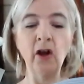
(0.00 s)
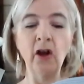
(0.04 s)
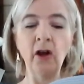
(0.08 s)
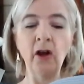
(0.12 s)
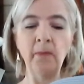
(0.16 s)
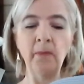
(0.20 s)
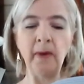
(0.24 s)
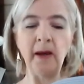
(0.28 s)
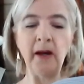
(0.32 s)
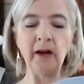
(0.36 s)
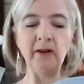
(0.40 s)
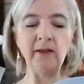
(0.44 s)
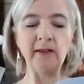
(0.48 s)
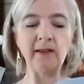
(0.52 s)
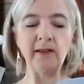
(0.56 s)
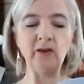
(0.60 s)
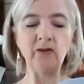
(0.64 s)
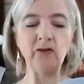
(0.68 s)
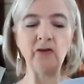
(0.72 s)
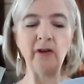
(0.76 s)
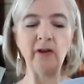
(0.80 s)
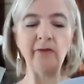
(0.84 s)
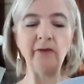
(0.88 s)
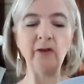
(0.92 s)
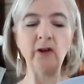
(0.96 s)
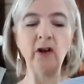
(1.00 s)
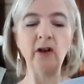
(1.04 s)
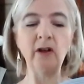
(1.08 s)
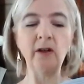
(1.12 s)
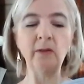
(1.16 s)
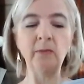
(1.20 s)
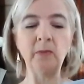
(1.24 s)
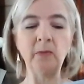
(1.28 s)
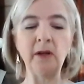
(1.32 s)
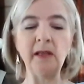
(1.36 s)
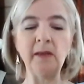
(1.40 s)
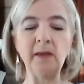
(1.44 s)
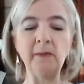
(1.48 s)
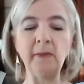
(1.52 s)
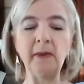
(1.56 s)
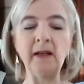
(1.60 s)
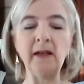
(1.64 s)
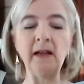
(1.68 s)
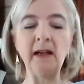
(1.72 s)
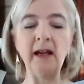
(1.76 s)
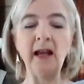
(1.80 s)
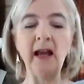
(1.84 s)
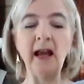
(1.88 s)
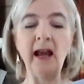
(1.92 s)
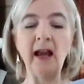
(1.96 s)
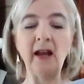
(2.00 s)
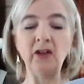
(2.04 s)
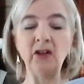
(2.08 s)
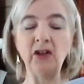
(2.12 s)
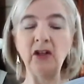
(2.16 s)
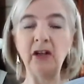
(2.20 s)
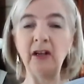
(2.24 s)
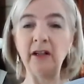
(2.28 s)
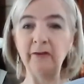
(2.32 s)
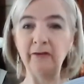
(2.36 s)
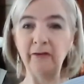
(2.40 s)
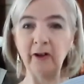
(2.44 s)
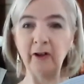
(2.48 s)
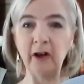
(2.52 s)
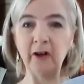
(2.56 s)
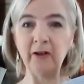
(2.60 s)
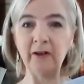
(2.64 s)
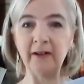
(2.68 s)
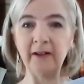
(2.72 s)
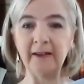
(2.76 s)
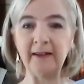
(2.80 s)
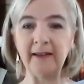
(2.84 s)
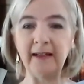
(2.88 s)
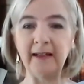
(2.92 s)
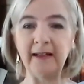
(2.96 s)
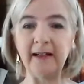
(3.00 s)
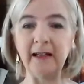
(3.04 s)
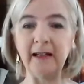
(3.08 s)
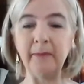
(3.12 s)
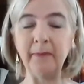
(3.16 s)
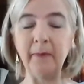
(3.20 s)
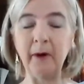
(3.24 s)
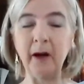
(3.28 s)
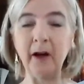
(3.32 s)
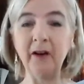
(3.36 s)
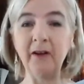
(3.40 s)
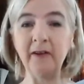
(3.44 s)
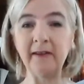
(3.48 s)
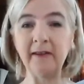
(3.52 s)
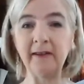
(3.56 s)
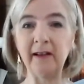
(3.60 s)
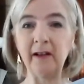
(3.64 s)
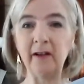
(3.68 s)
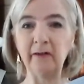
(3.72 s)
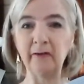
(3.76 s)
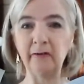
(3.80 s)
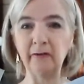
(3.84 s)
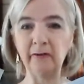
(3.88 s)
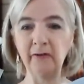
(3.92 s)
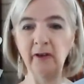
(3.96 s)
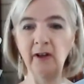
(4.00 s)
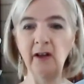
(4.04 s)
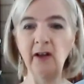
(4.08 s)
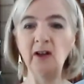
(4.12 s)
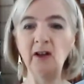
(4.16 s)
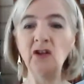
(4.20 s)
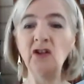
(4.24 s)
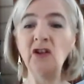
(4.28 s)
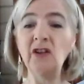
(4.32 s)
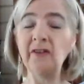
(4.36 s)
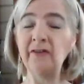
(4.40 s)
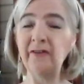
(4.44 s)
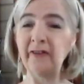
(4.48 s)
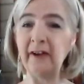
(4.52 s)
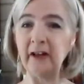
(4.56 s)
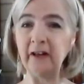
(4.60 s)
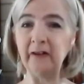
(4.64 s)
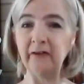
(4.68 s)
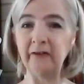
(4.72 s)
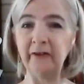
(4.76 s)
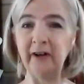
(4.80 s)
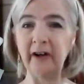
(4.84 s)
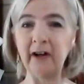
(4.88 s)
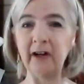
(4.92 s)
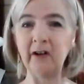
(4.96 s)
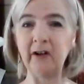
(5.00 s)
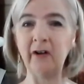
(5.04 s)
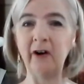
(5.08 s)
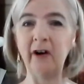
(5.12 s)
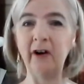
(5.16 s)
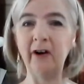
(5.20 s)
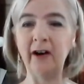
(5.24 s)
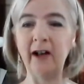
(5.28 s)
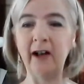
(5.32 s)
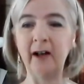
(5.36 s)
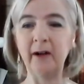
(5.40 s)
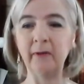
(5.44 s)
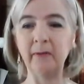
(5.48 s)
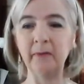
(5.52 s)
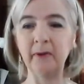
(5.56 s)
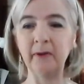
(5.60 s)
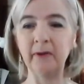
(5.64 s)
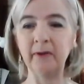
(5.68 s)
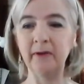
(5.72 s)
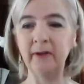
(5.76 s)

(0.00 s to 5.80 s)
Her parents had driven her to Brisbane and she had flown to Sydney by herself. She felt very grown up.